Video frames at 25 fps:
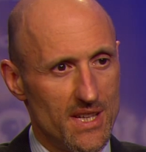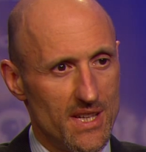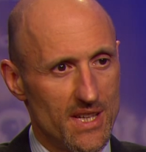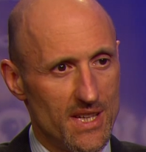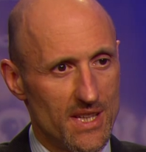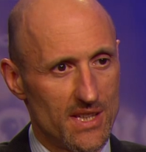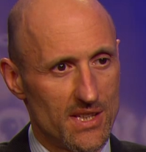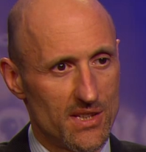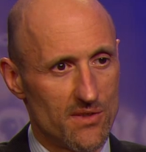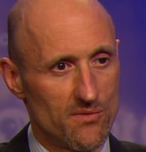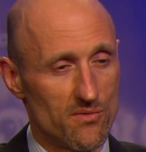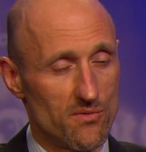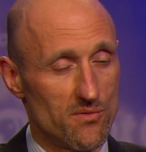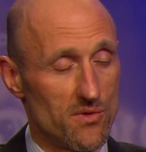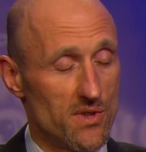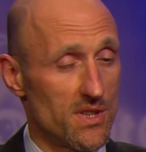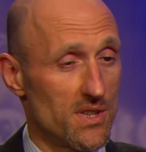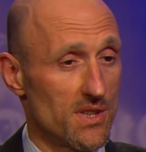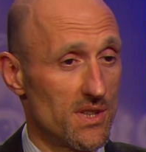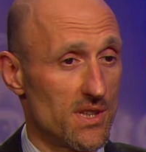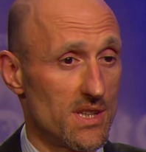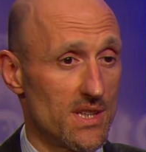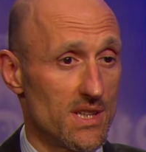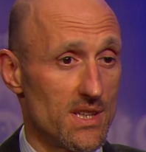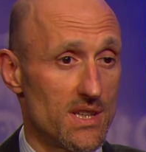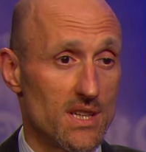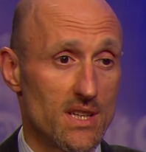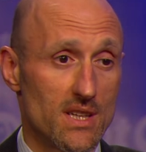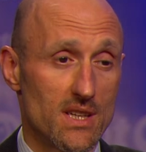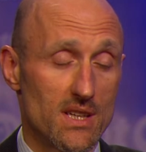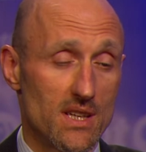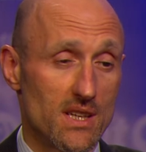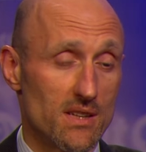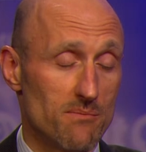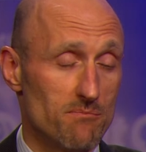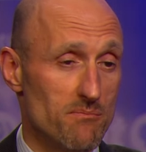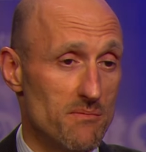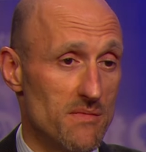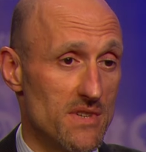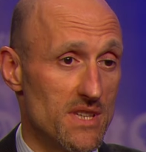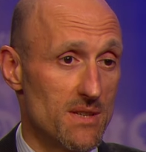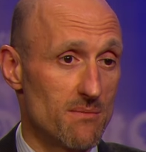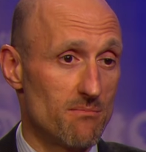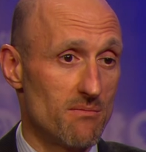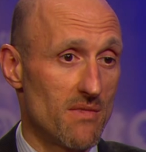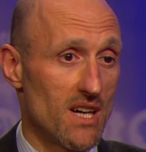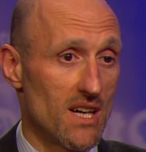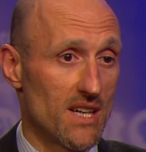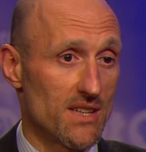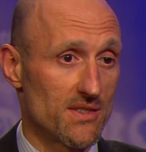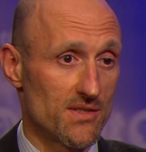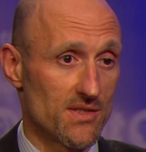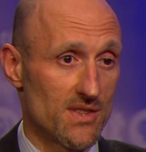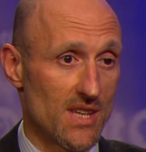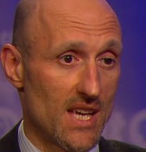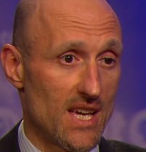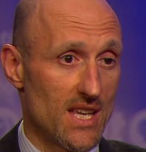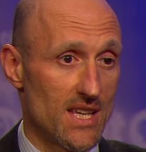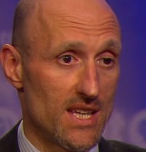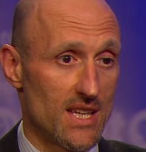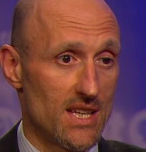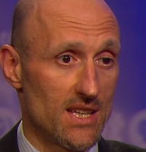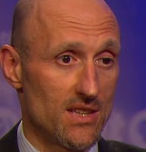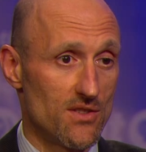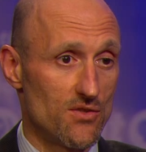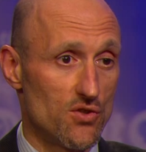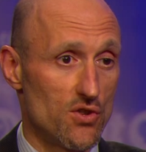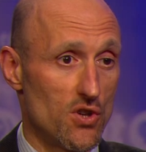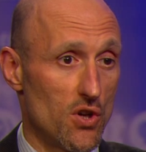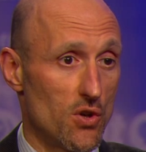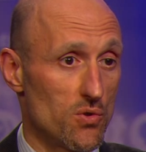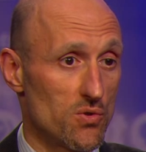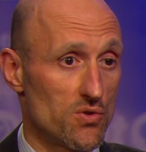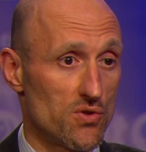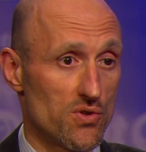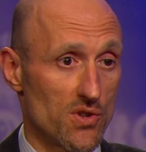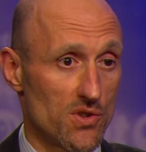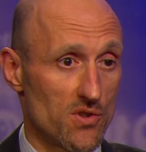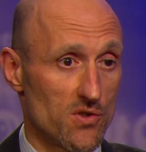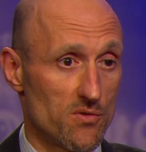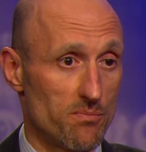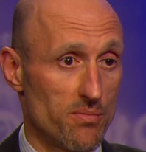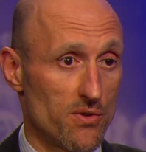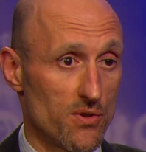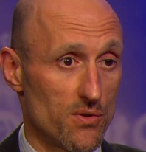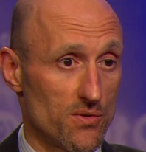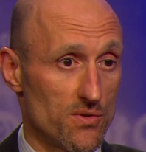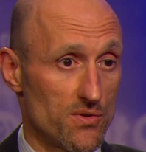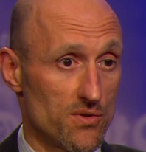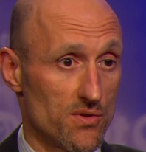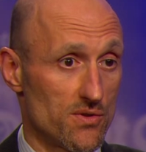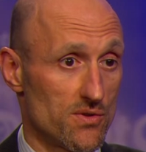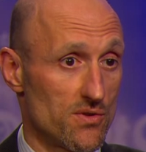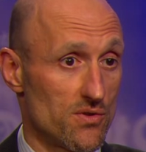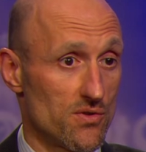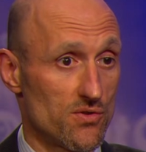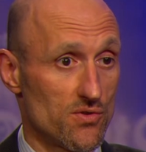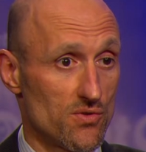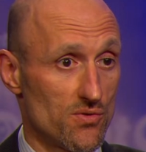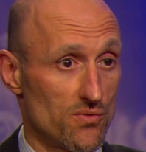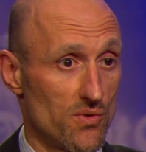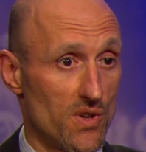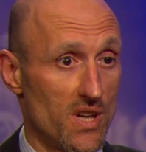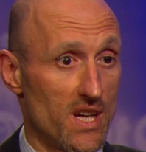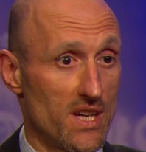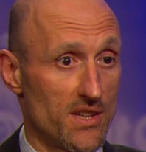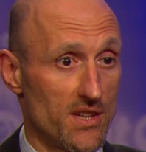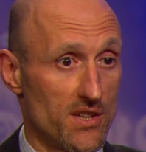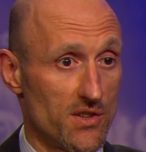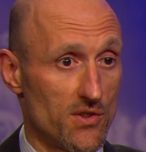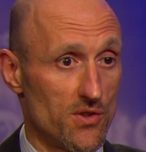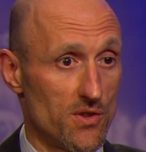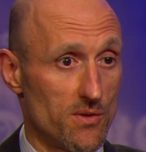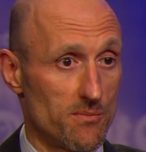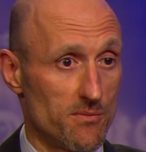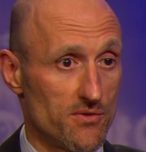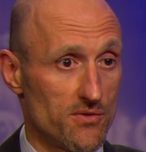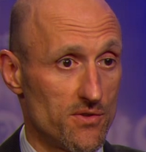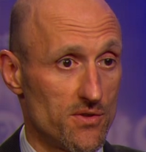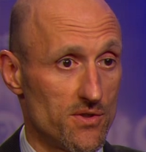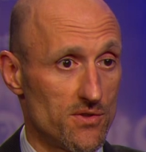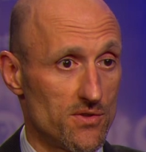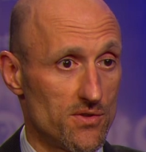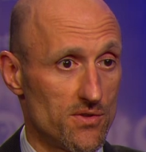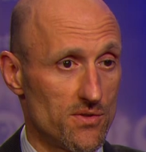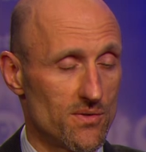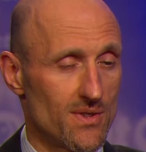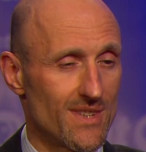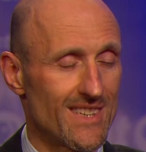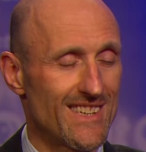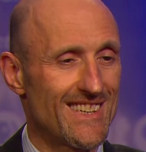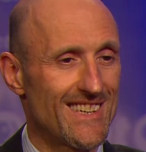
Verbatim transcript: is it really minimizes any dose exposure to surrounding normal tissue.